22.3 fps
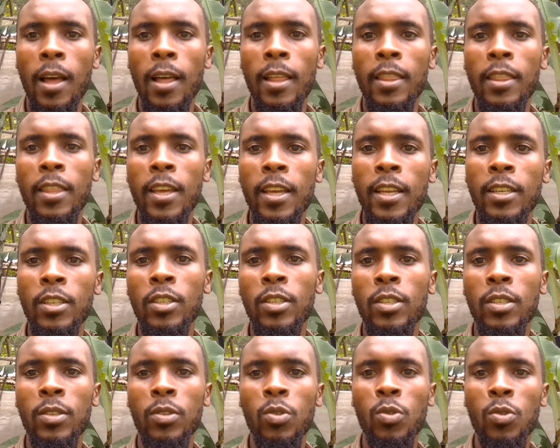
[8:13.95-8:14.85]
and then
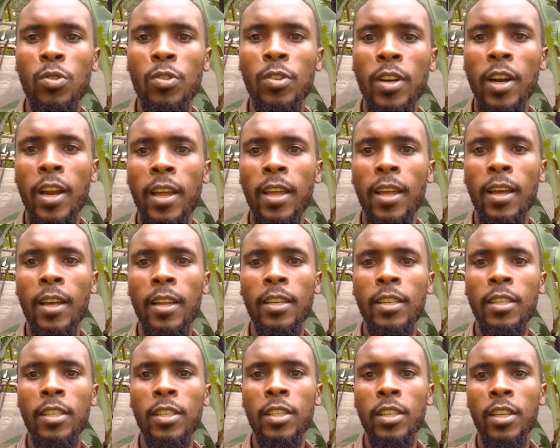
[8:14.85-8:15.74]
you dry
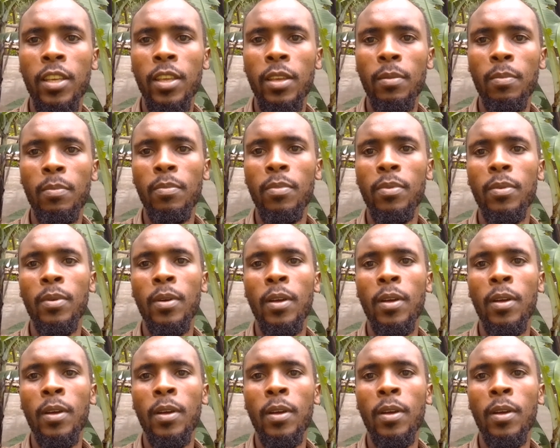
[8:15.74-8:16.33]
and keep.